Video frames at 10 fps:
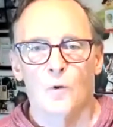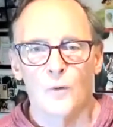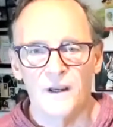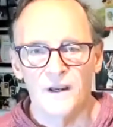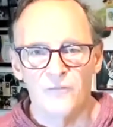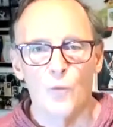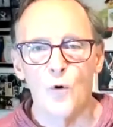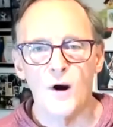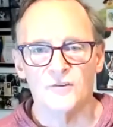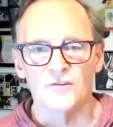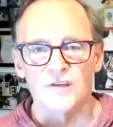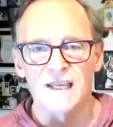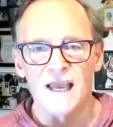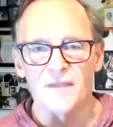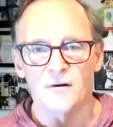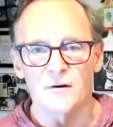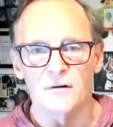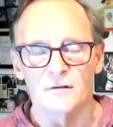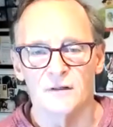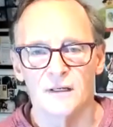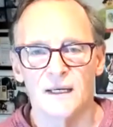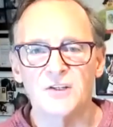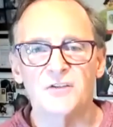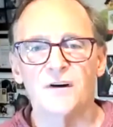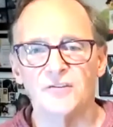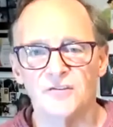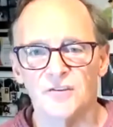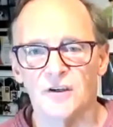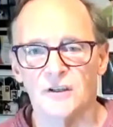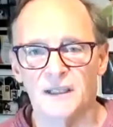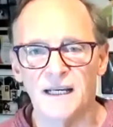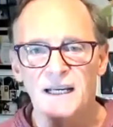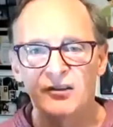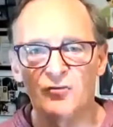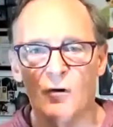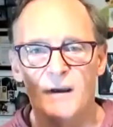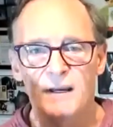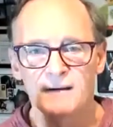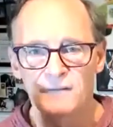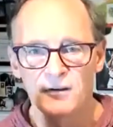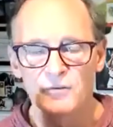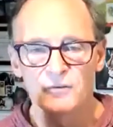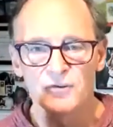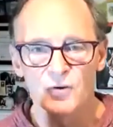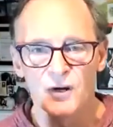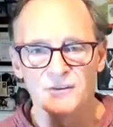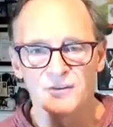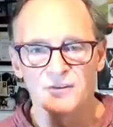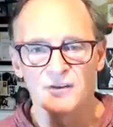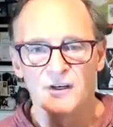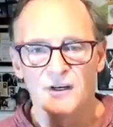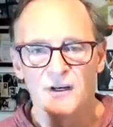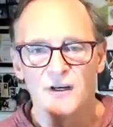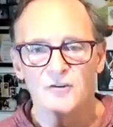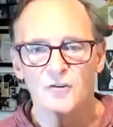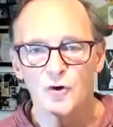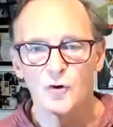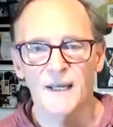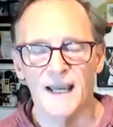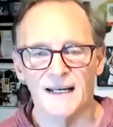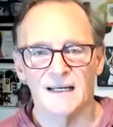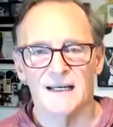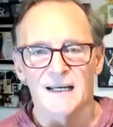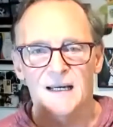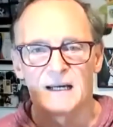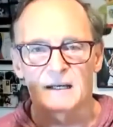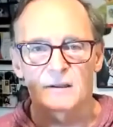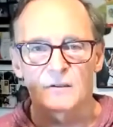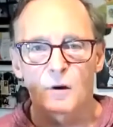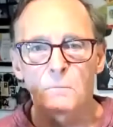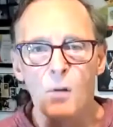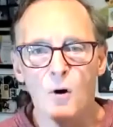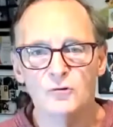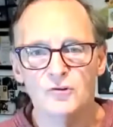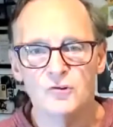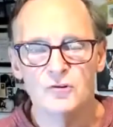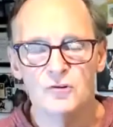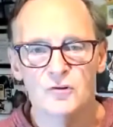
We've worked together, each of us leaning into our individual strengths, to create the most